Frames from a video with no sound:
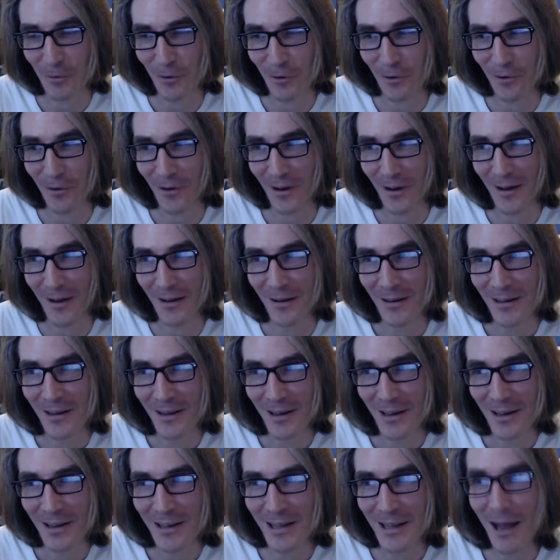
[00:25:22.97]
We
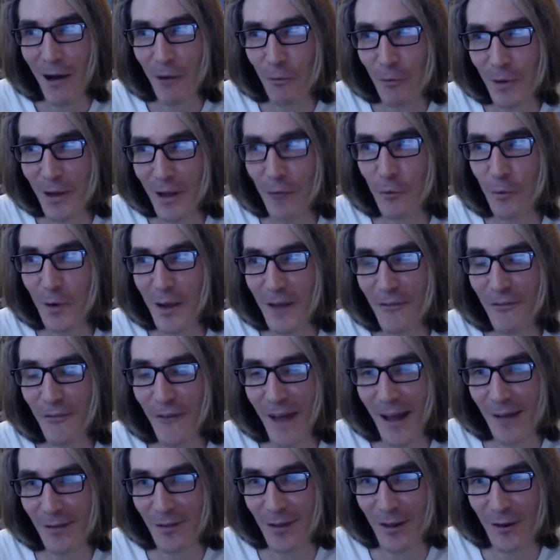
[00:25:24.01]
were yeah,
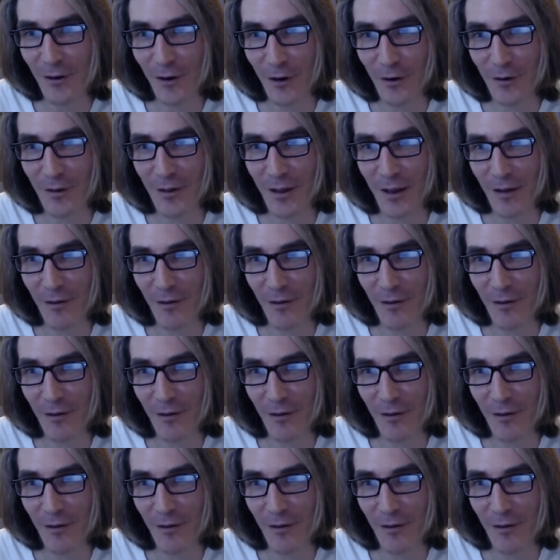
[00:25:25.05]
we fancied